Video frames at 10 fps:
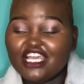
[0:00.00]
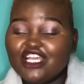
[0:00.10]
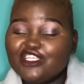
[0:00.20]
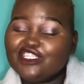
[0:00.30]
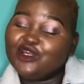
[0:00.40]

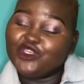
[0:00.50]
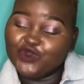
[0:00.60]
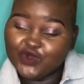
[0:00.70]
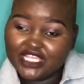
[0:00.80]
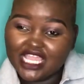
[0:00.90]
The
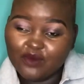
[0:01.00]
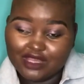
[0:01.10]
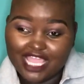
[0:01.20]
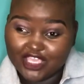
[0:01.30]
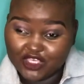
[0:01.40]
urea will
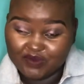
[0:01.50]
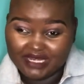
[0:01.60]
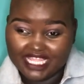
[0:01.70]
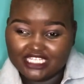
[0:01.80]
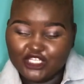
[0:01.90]

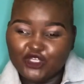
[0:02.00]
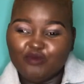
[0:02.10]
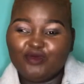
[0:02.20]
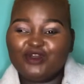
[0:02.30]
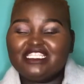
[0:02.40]
accumulate in your
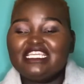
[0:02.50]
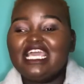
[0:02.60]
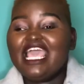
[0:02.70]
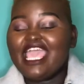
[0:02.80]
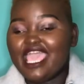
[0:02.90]
body,
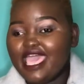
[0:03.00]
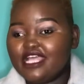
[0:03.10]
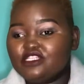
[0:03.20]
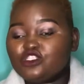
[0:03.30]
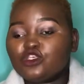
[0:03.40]

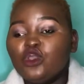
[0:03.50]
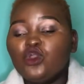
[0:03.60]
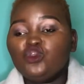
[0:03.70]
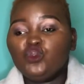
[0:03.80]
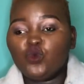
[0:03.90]
hence
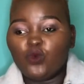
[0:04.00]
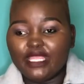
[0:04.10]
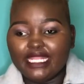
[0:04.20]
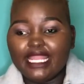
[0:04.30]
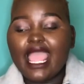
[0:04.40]
you
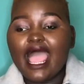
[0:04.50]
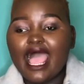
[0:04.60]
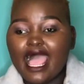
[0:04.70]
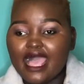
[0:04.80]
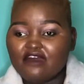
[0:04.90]
will
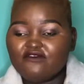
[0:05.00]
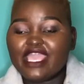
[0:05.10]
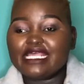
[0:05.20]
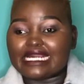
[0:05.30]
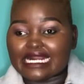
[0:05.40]
have a
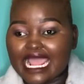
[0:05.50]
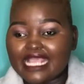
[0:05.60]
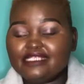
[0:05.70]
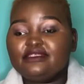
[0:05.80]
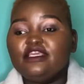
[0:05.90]

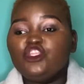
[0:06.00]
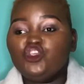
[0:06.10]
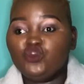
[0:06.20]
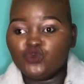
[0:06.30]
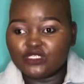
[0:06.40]
rise in
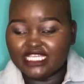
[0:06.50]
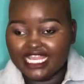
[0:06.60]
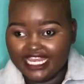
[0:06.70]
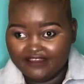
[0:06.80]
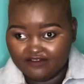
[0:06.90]
urea
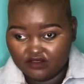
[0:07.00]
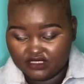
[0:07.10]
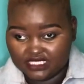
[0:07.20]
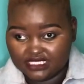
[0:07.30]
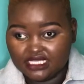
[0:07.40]

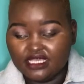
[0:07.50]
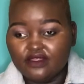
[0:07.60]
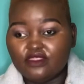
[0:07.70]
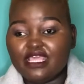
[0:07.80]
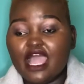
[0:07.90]
levels.
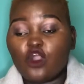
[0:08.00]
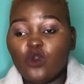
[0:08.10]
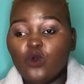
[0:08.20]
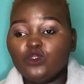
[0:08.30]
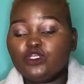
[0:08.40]
They are
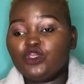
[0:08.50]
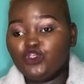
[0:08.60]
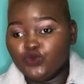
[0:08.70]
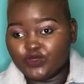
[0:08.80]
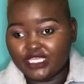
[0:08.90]
called
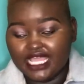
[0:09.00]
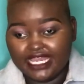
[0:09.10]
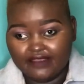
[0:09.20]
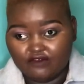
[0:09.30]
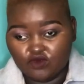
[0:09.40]
urea
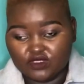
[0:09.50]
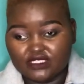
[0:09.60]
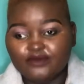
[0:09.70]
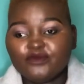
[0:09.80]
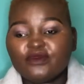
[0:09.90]
levels.
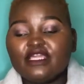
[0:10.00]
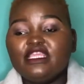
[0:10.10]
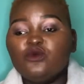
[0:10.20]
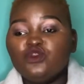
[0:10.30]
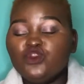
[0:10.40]
They
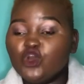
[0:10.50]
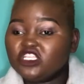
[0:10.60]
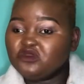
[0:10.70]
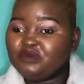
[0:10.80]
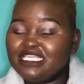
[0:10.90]
will not
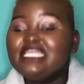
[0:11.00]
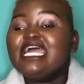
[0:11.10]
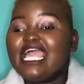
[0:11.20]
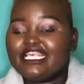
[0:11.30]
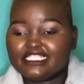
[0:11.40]
be
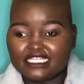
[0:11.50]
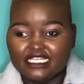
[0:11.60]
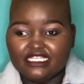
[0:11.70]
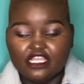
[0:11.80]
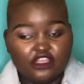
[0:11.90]

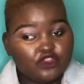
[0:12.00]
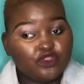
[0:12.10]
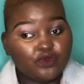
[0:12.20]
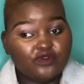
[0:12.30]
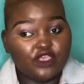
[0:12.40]
excreted through
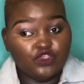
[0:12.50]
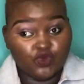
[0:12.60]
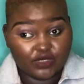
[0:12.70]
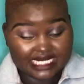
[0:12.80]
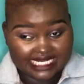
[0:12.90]
the
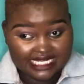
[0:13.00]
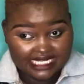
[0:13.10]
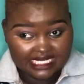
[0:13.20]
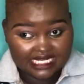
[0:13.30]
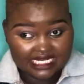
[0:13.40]
urine,
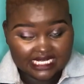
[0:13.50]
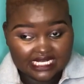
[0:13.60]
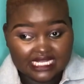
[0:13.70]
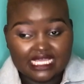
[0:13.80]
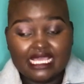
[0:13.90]

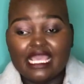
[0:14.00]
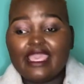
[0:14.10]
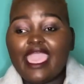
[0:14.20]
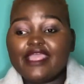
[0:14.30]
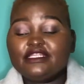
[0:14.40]

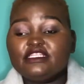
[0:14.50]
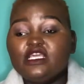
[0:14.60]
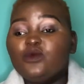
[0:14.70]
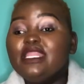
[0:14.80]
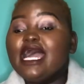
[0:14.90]
and they
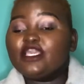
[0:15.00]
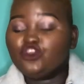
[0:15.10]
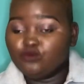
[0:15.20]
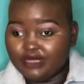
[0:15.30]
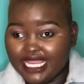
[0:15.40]
will
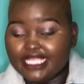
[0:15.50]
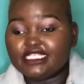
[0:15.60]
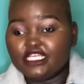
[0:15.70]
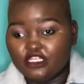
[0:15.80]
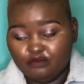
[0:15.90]
accumulate
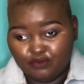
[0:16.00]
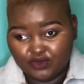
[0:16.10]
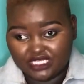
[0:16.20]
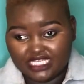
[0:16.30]
in the body.